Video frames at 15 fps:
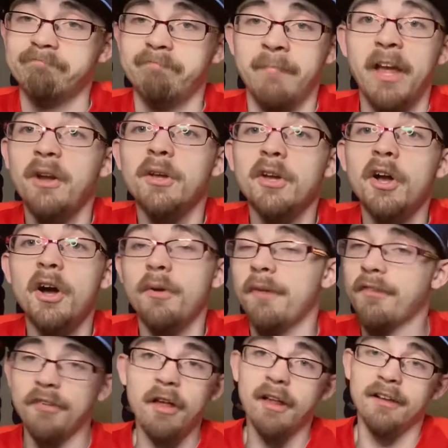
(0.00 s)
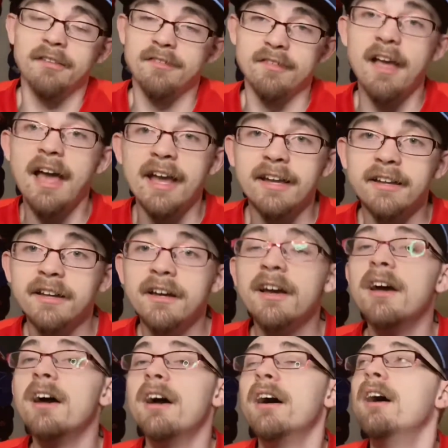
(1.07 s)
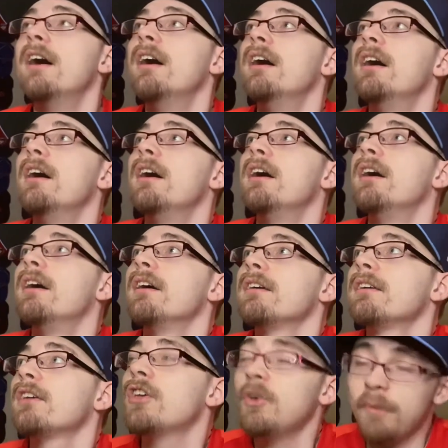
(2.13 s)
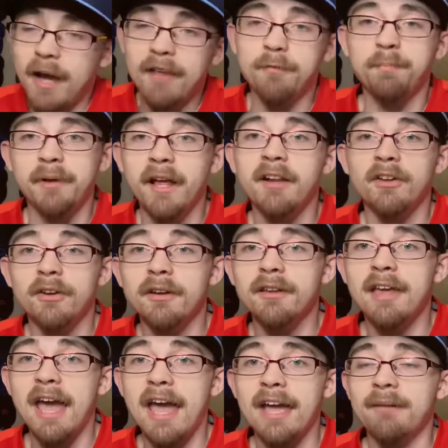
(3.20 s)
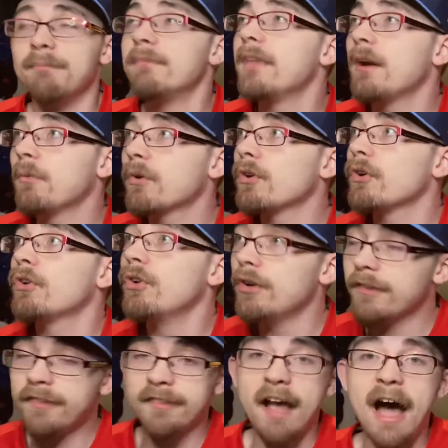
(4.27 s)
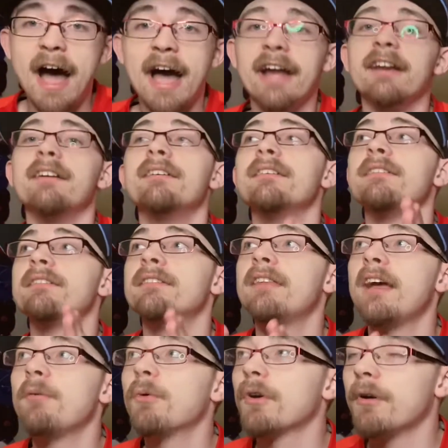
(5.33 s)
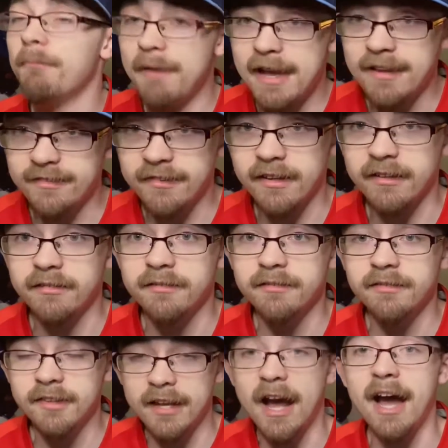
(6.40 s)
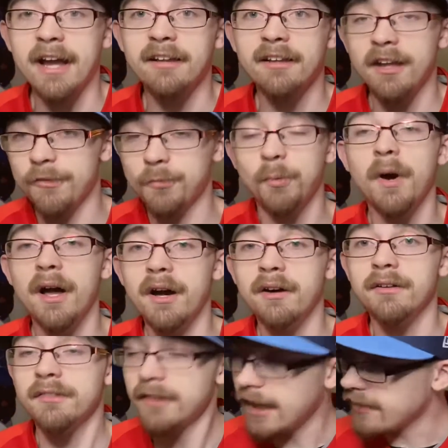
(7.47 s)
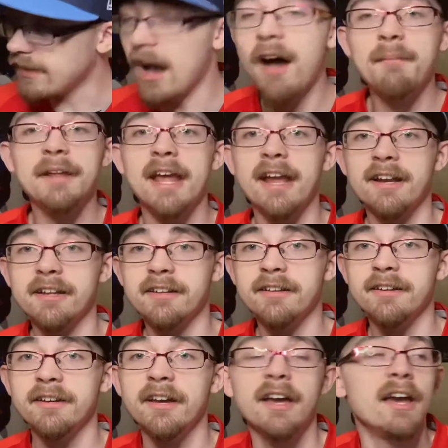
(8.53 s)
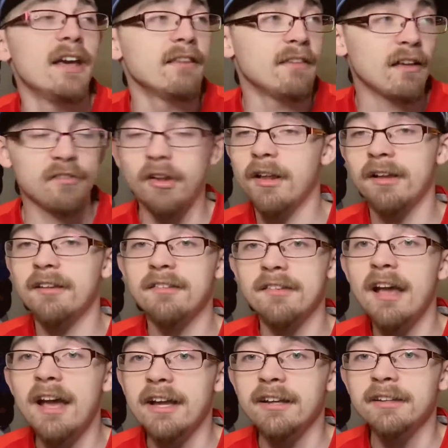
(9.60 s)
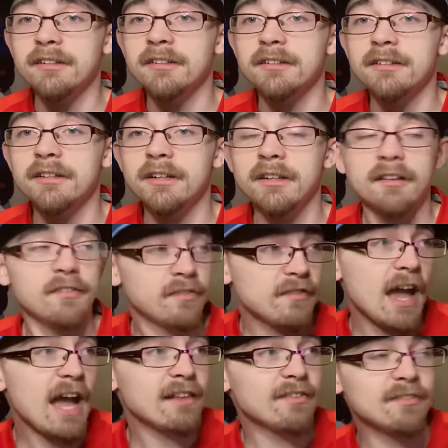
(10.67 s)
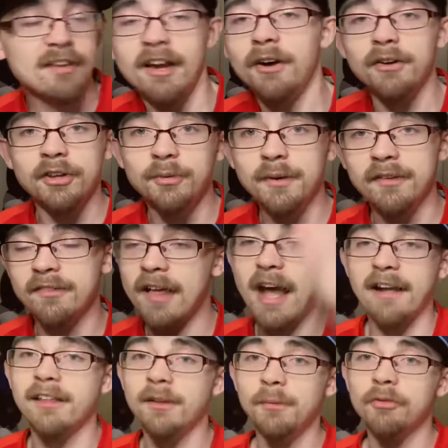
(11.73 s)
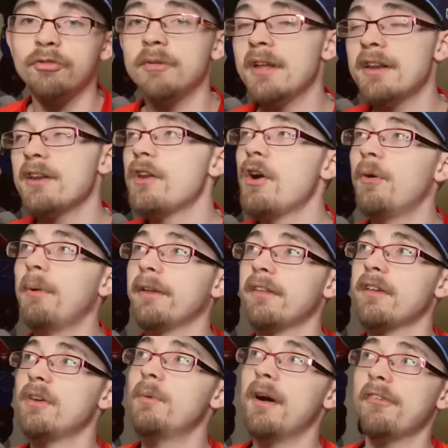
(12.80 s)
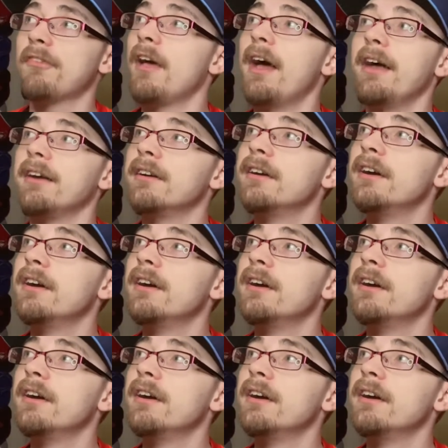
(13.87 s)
There you go. That's all I could say. U.S. played a good game. They were a good side. They were amazing tonight as well. They dominated. That's all I could say. The stats tell you exactly what you need to know about the USA.